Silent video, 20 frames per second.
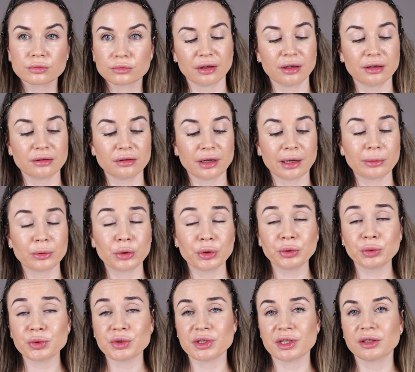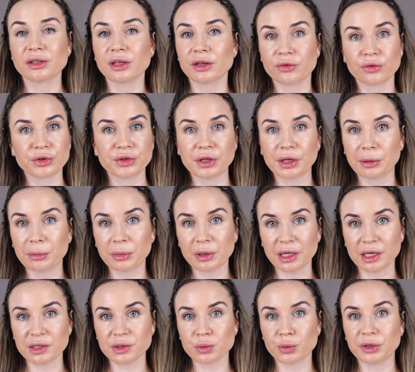And I'm going to set everything in
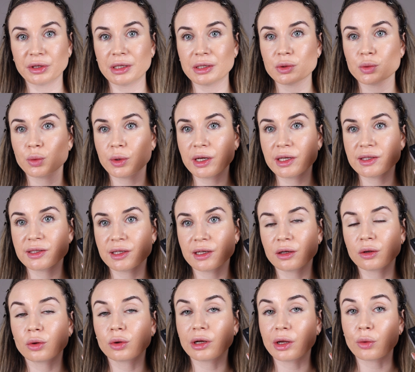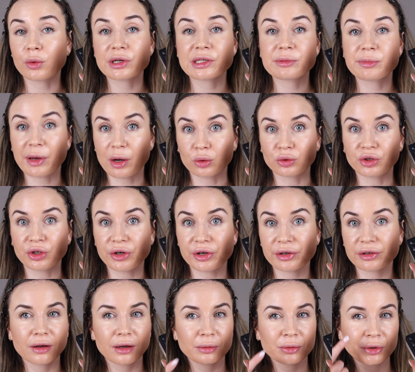place with this YSL All Hours
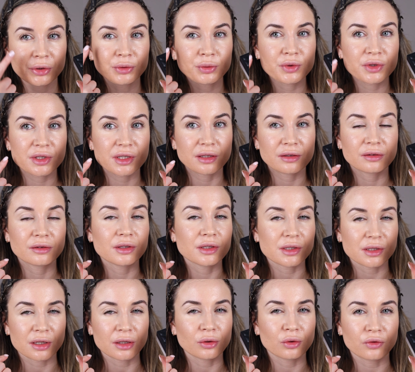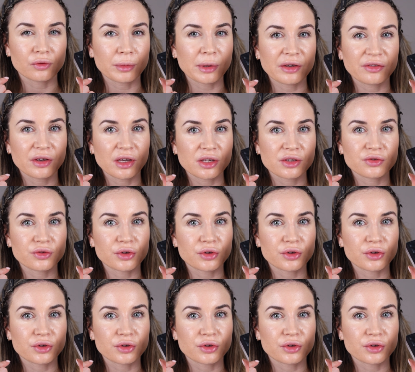powder. I'm going to set this side of my face